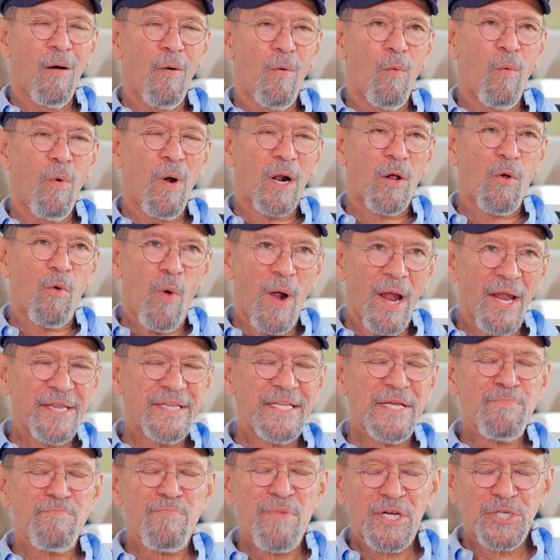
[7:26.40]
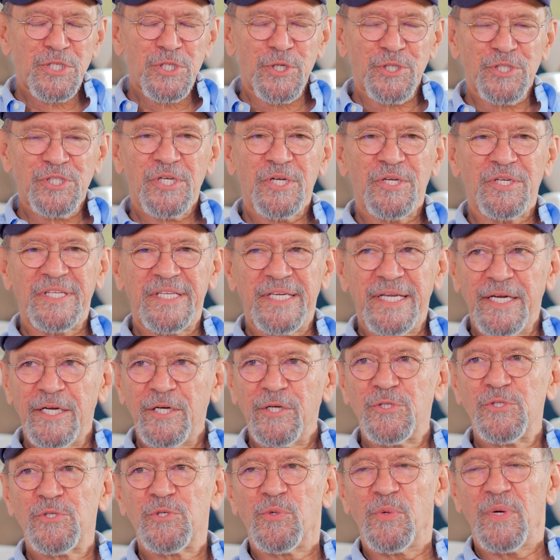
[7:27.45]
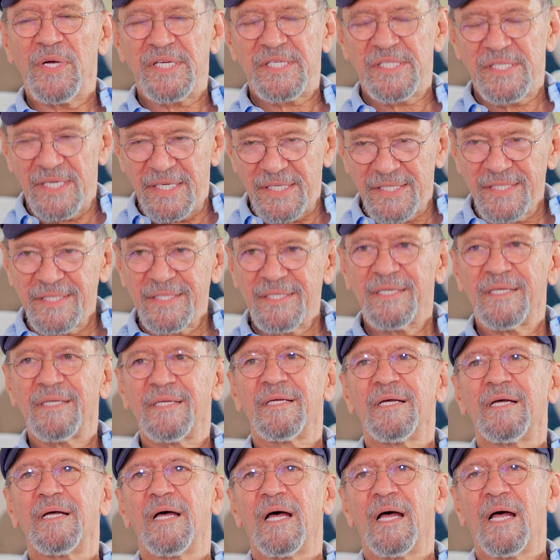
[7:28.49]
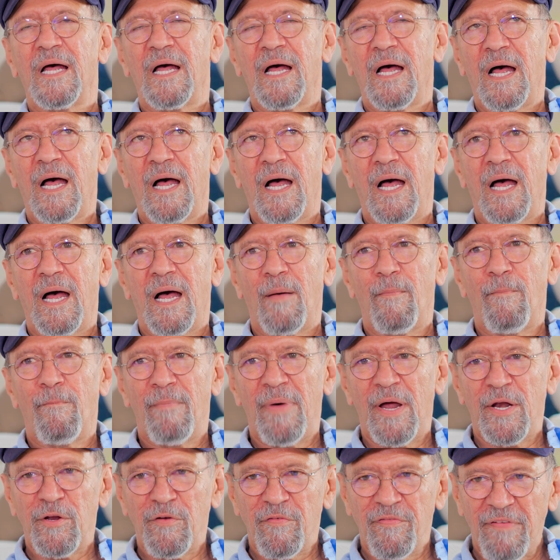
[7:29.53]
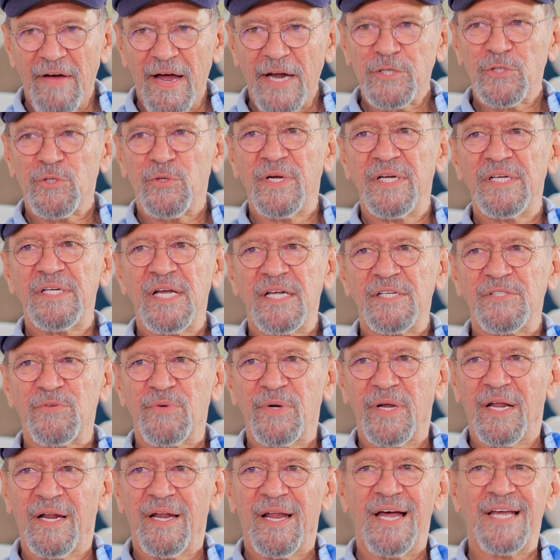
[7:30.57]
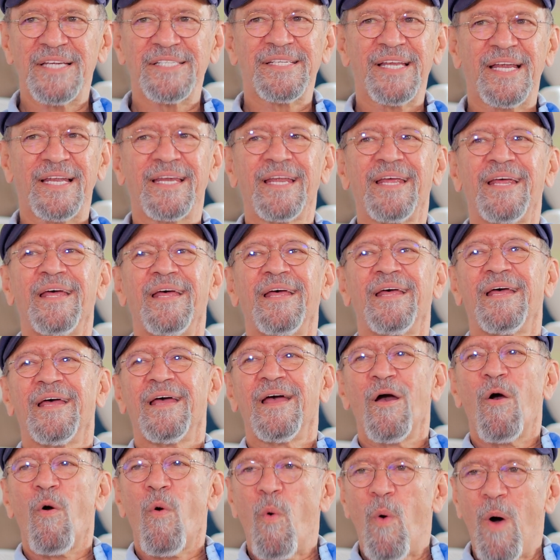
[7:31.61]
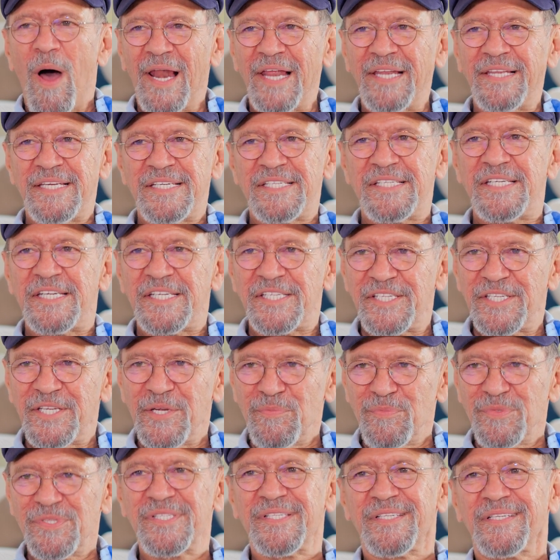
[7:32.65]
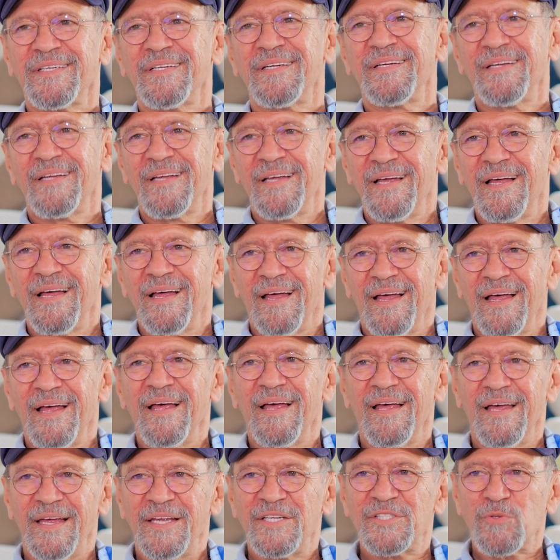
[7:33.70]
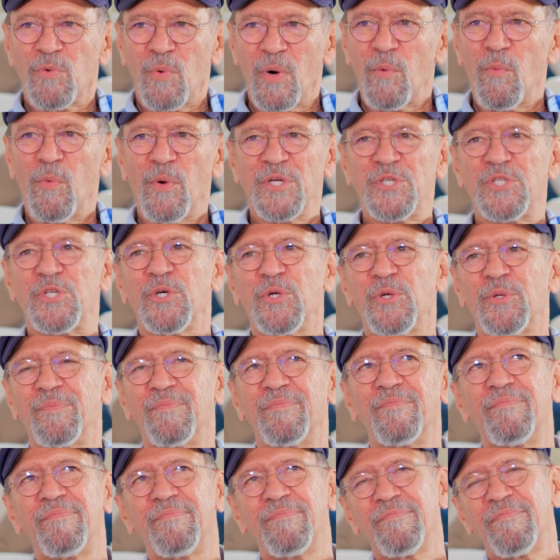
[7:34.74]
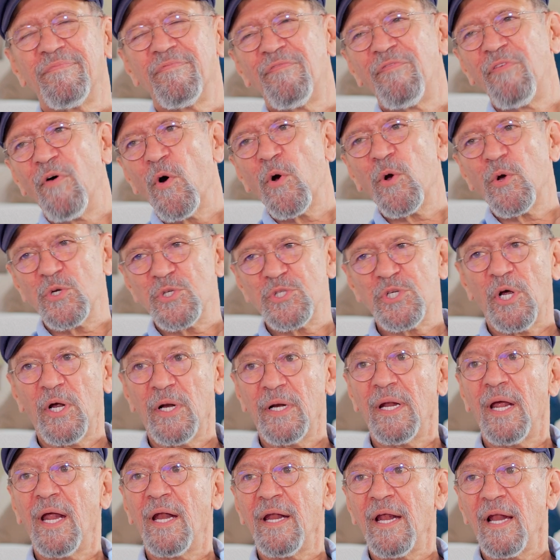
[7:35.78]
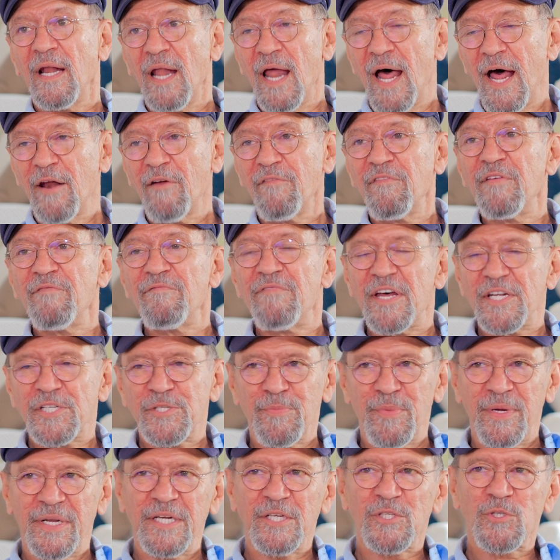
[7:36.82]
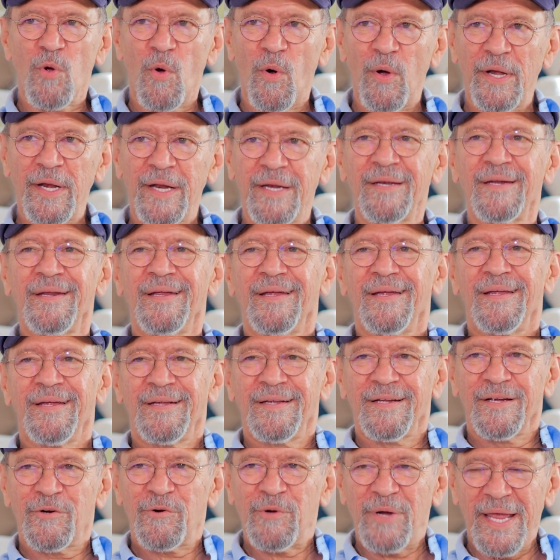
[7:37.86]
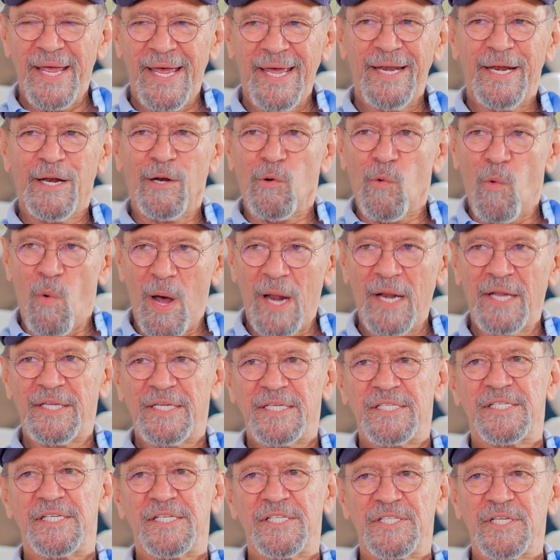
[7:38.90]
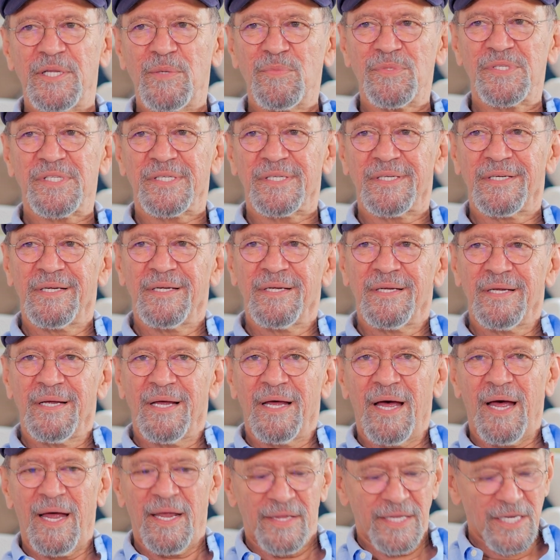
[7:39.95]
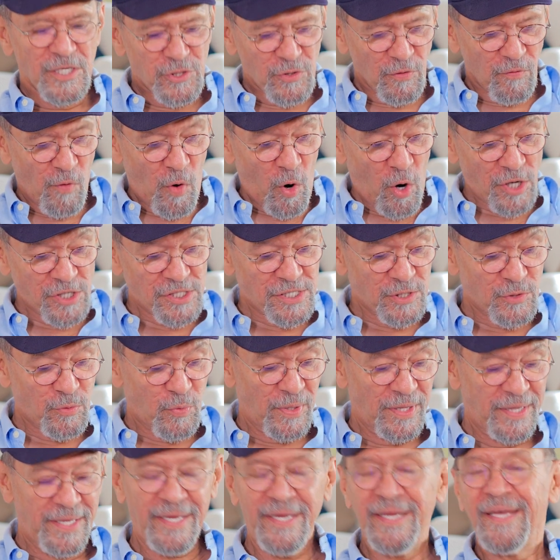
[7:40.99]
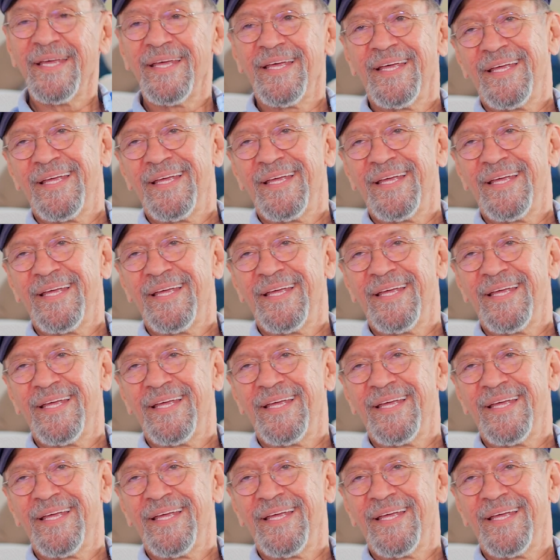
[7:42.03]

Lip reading: What quality measures continues to exist. Manufacturing has realized that quality systems is where we should focus on, and a lot of investment is going in creating quality systems. And this, of course, is with the